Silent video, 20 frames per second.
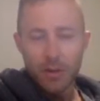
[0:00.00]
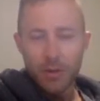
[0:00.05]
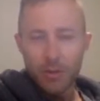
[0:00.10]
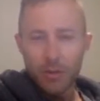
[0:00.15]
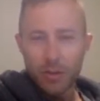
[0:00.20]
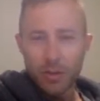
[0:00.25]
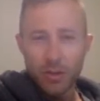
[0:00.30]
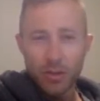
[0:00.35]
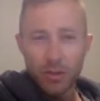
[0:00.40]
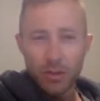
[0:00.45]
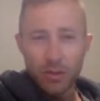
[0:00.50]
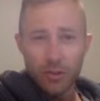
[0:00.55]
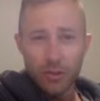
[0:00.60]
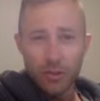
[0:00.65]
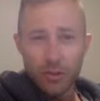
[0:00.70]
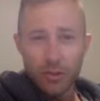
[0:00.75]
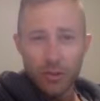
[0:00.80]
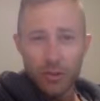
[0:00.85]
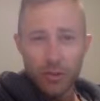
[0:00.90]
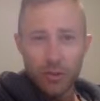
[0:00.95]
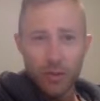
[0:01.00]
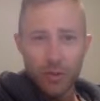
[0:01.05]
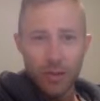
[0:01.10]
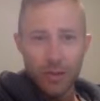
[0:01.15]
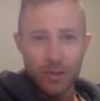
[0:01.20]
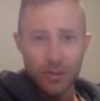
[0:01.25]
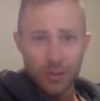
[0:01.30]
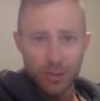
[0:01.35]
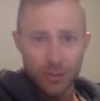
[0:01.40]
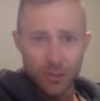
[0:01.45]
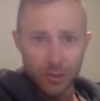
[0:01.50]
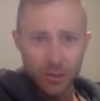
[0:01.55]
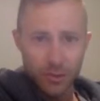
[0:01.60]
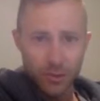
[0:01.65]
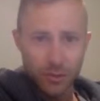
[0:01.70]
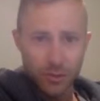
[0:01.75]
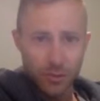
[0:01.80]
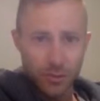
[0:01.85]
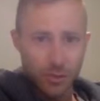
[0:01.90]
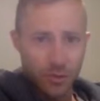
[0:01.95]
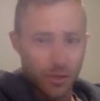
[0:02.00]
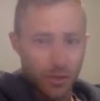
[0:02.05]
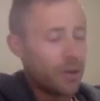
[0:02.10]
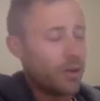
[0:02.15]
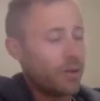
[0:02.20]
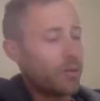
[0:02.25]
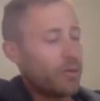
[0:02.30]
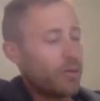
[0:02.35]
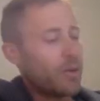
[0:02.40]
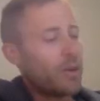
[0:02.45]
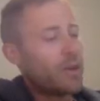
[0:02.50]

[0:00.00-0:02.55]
really there's only two ways this system can go.